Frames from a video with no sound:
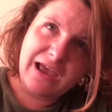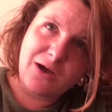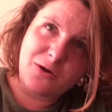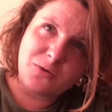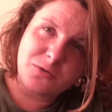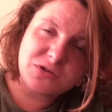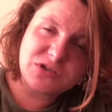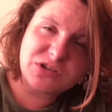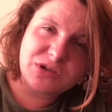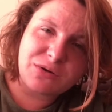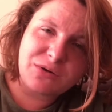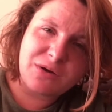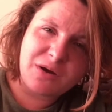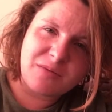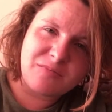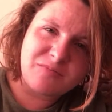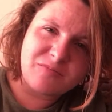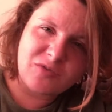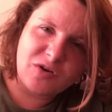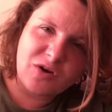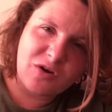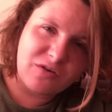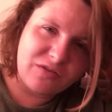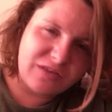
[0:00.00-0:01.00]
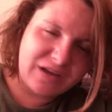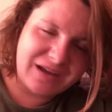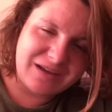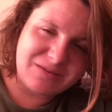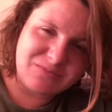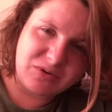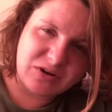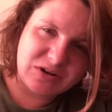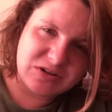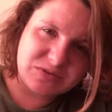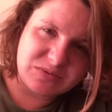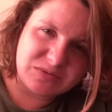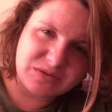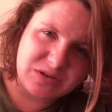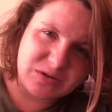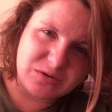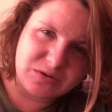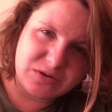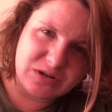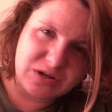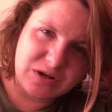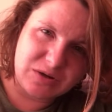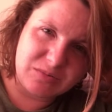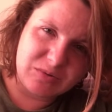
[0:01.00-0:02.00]
Also, I'm not that impressed with the
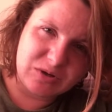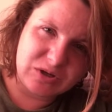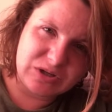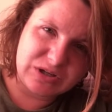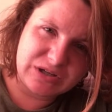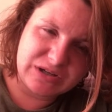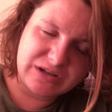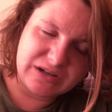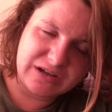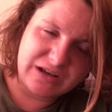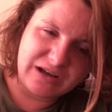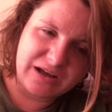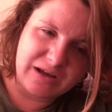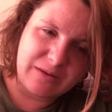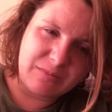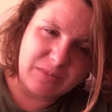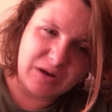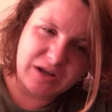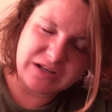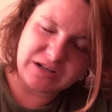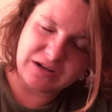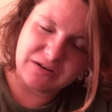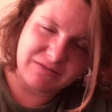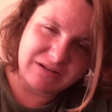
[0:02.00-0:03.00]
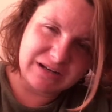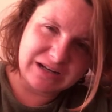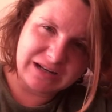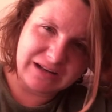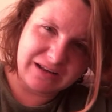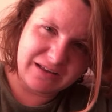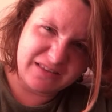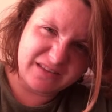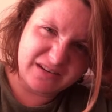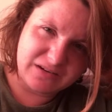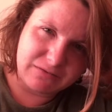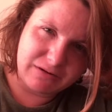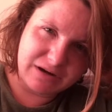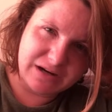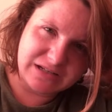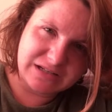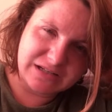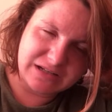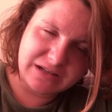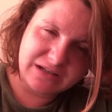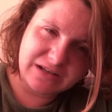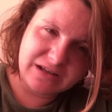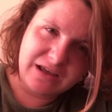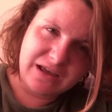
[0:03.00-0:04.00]
audiobook. Um, I don't really like the
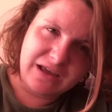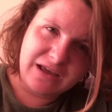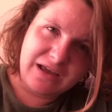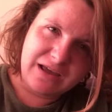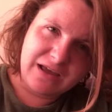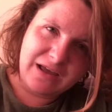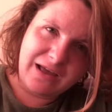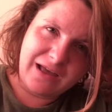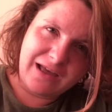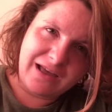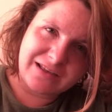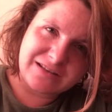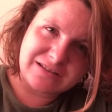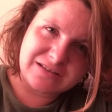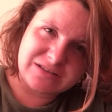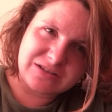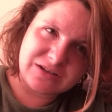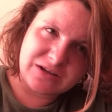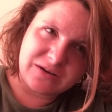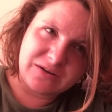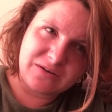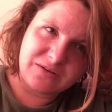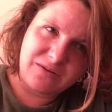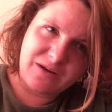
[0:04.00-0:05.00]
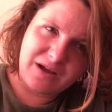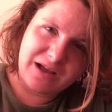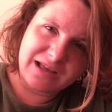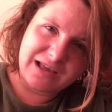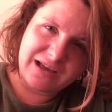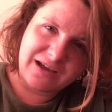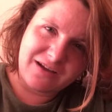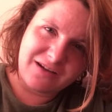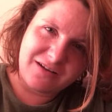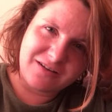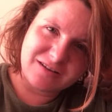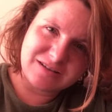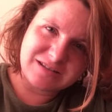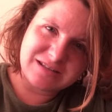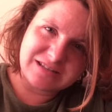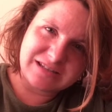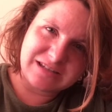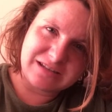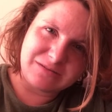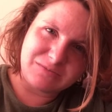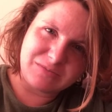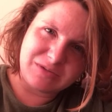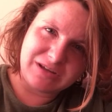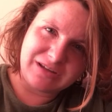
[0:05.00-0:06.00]
narrator, and so I can't
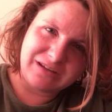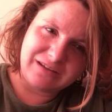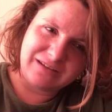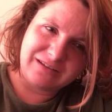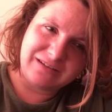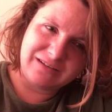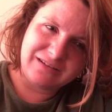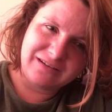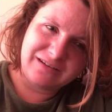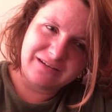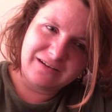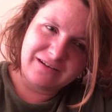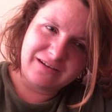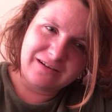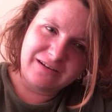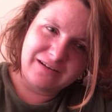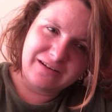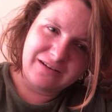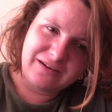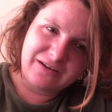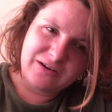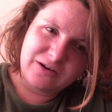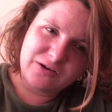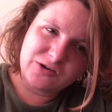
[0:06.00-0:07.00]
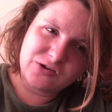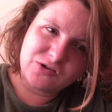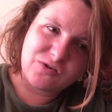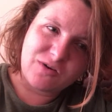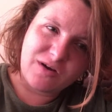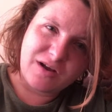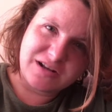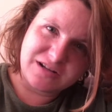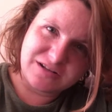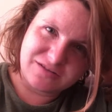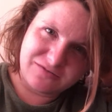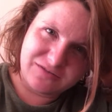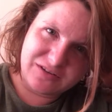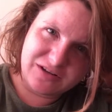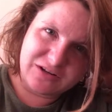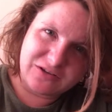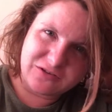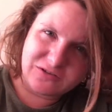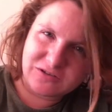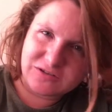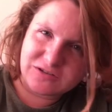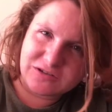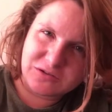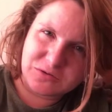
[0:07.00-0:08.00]
see me trying to
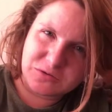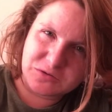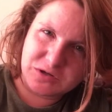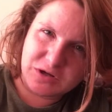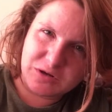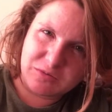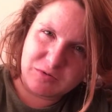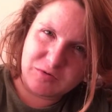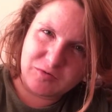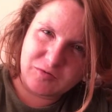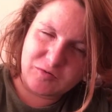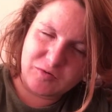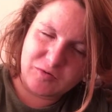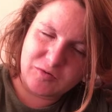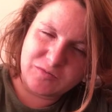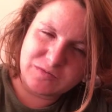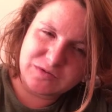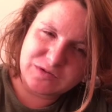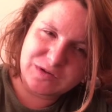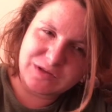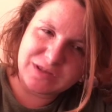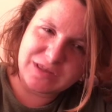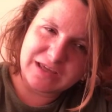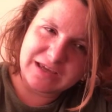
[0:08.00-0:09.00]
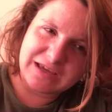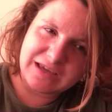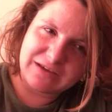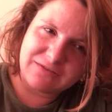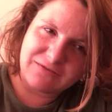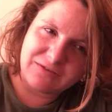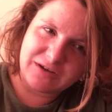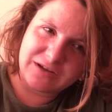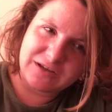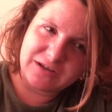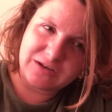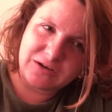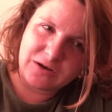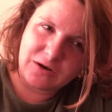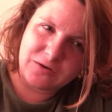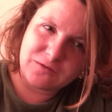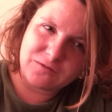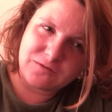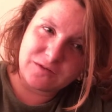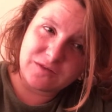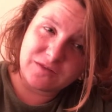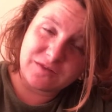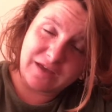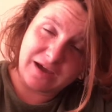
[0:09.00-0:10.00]
finish this in audiobook form. So I think if I
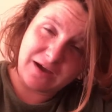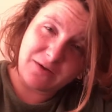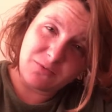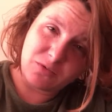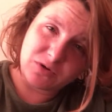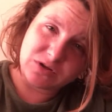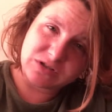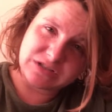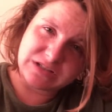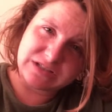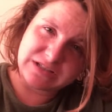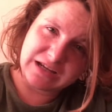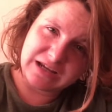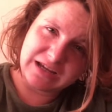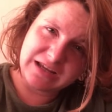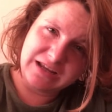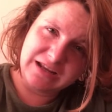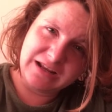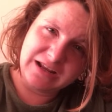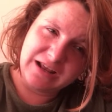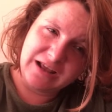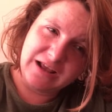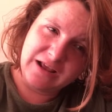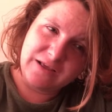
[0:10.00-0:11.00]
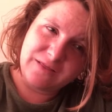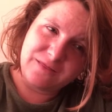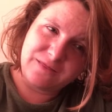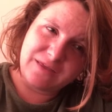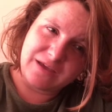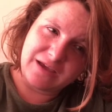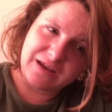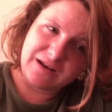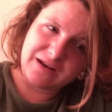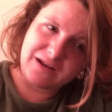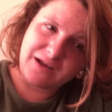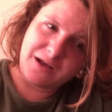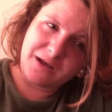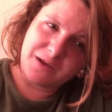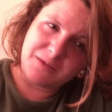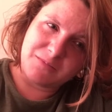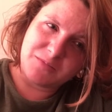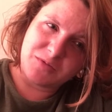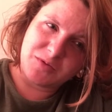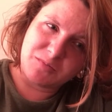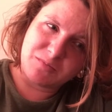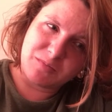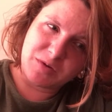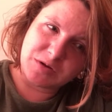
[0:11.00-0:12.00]
go for that one today, then
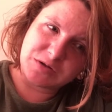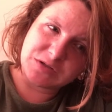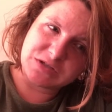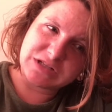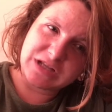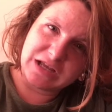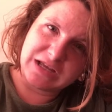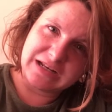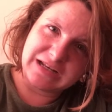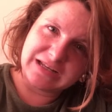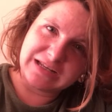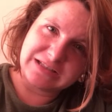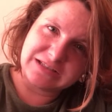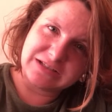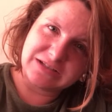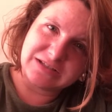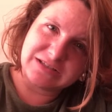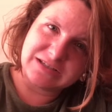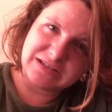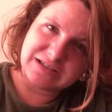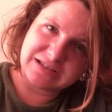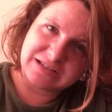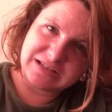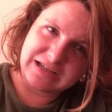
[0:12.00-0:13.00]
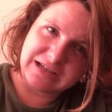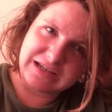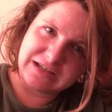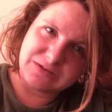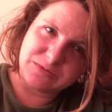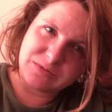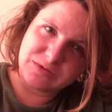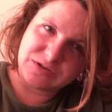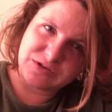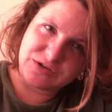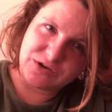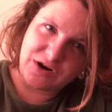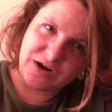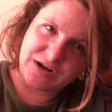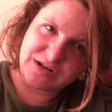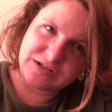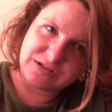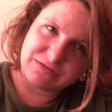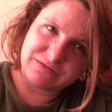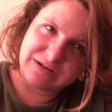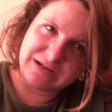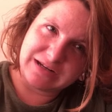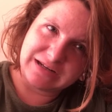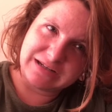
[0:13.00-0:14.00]
I'm the most likely to succeed with trying
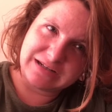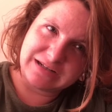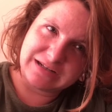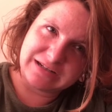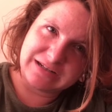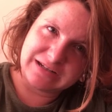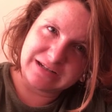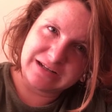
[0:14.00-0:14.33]
to read